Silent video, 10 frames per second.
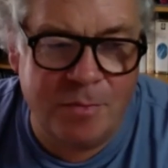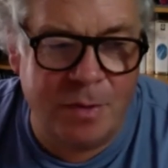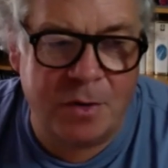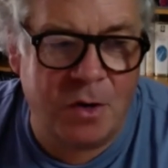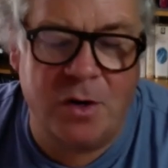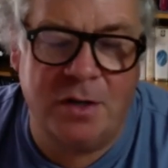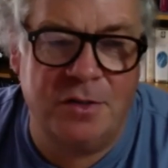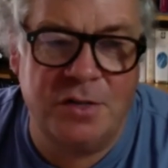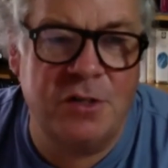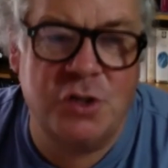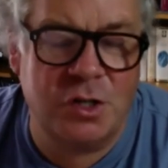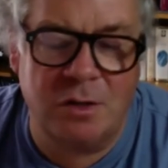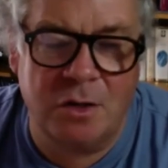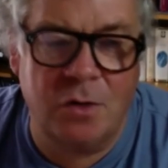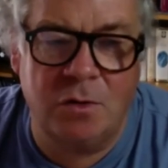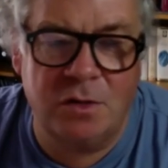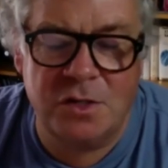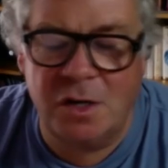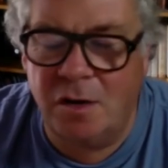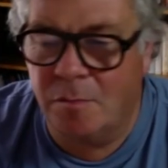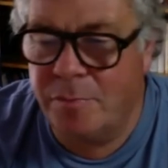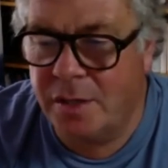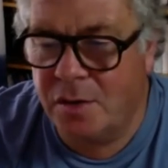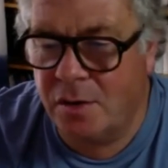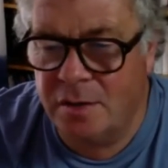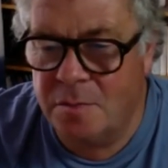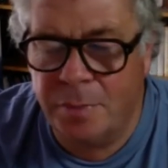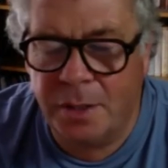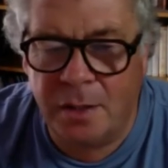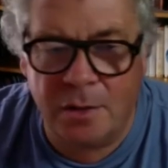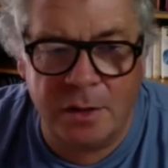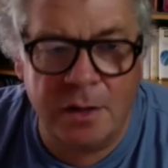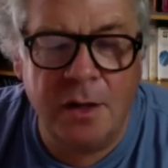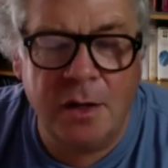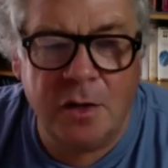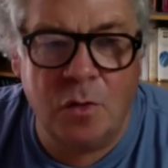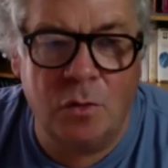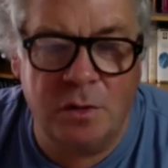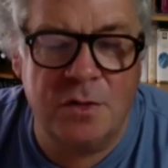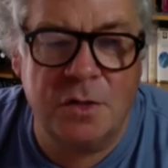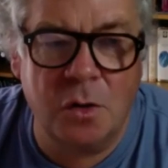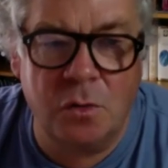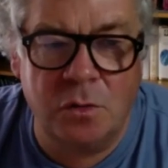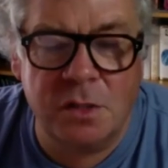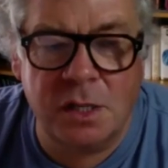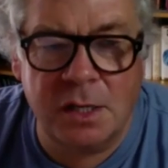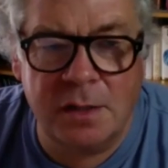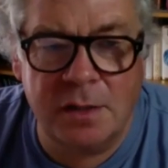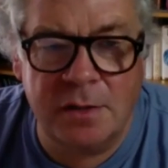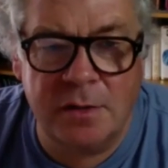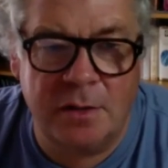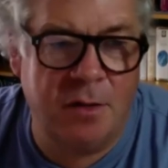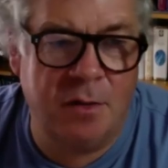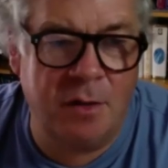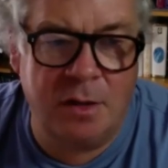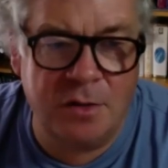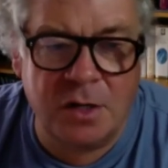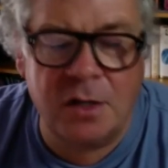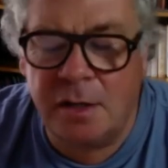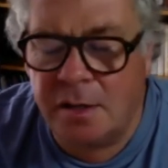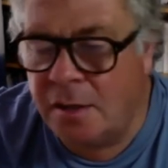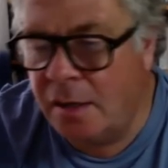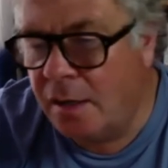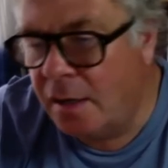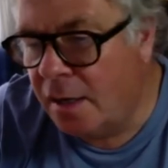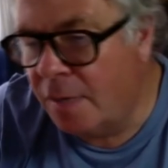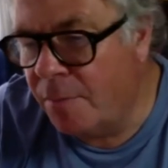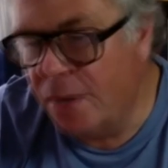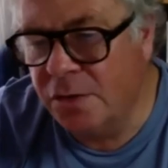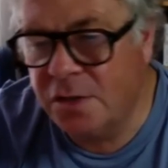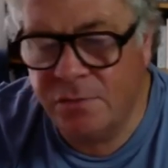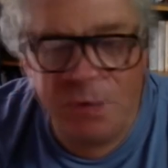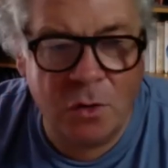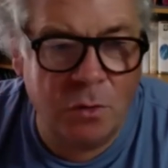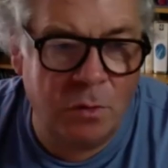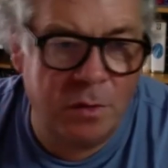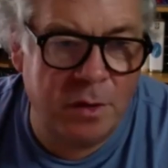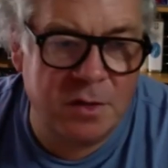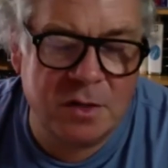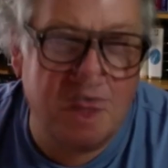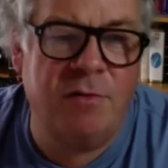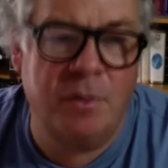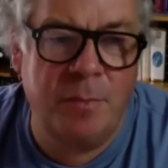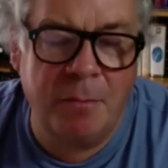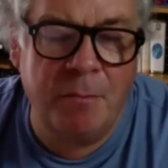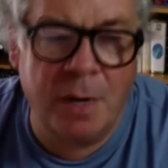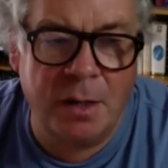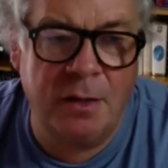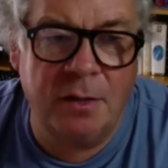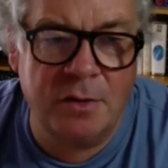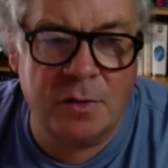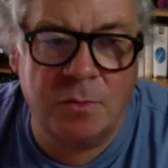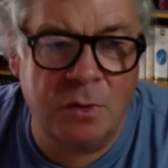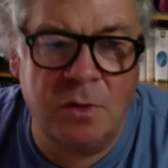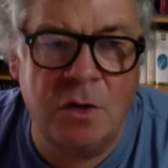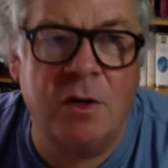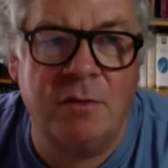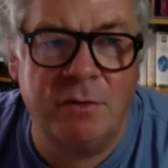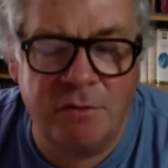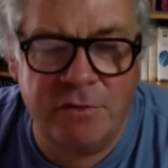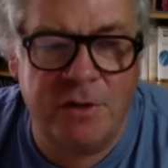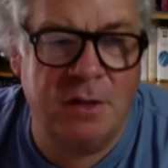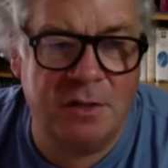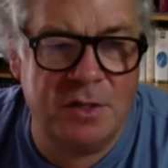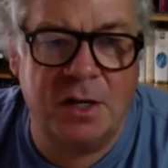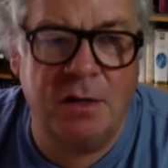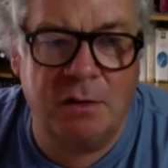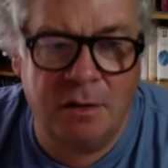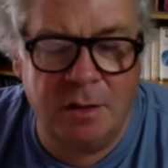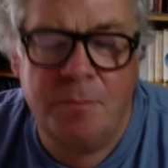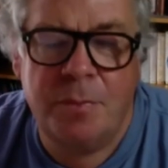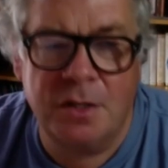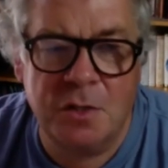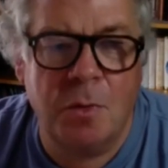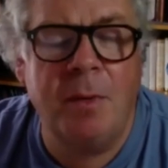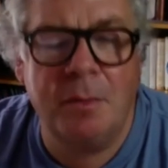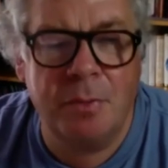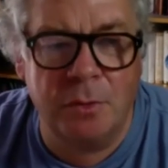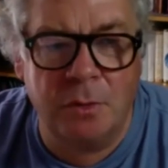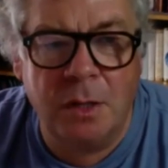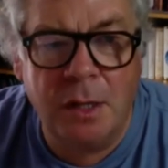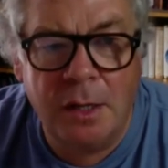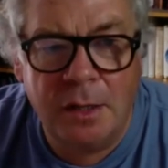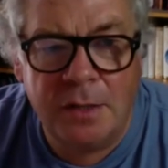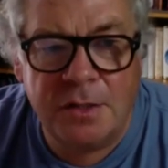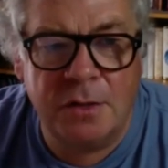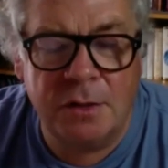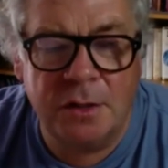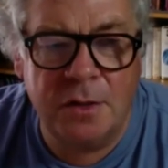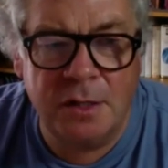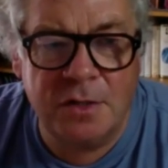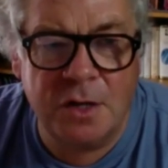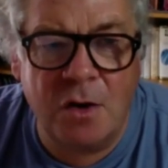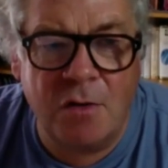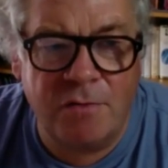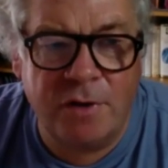Bitcoin is digital gold. It's not. Bitcoin is Bitcoin. Gold is gold. And, the entire amount of gold that's ever been mined would not even fill a single Olympic swimming pool. So, it's got